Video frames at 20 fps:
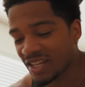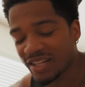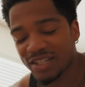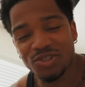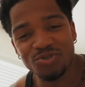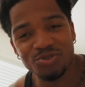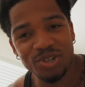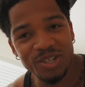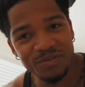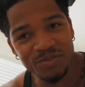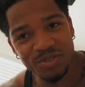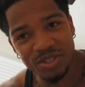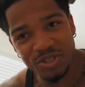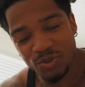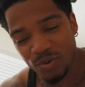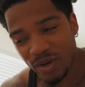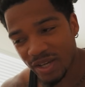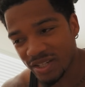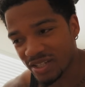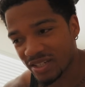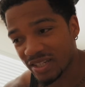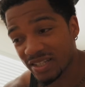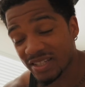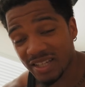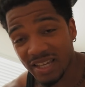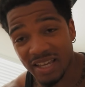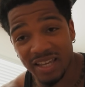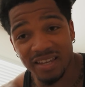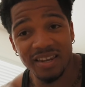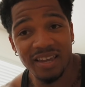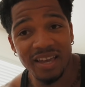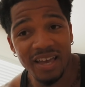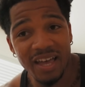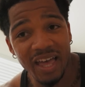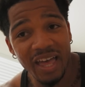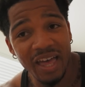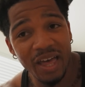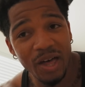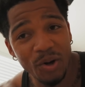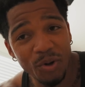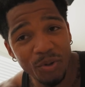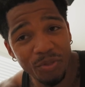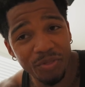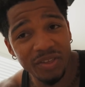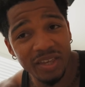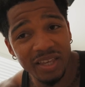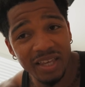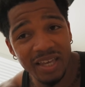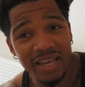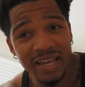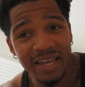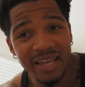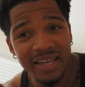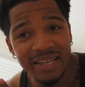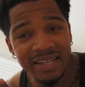any stressful situation, is again a healthy